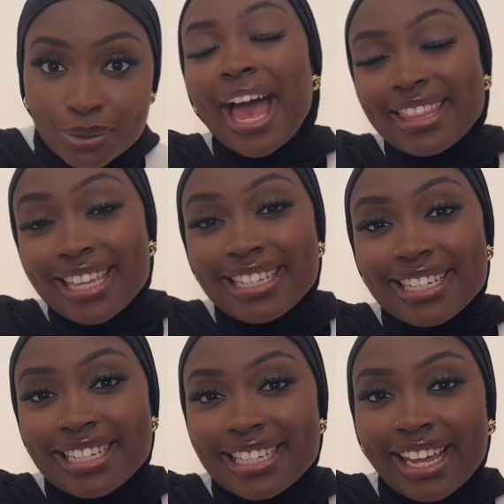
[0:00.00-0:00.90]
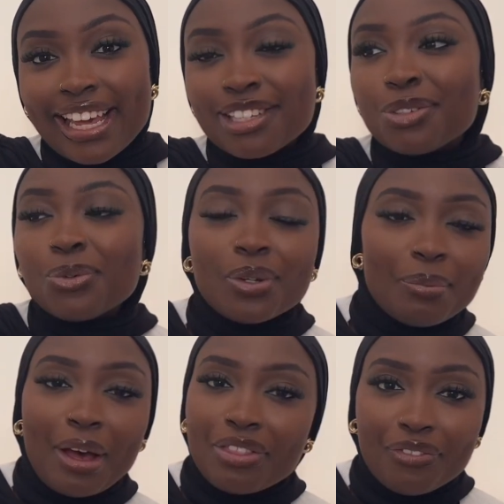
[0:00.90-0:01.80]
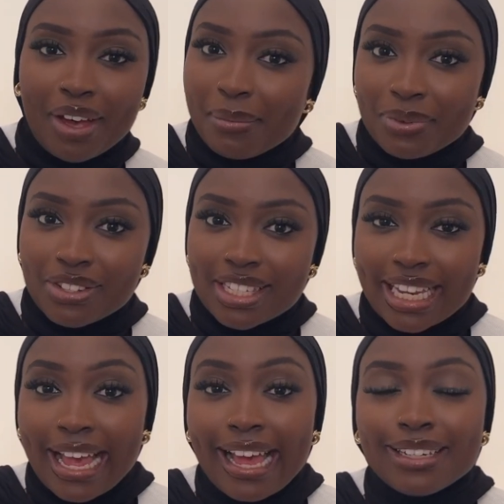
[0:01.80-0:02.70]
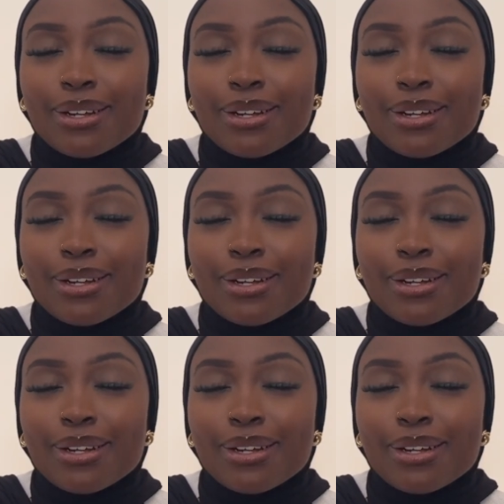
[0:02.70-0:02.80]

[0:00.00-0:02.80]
At the end of the day, it's all about the vibrancy and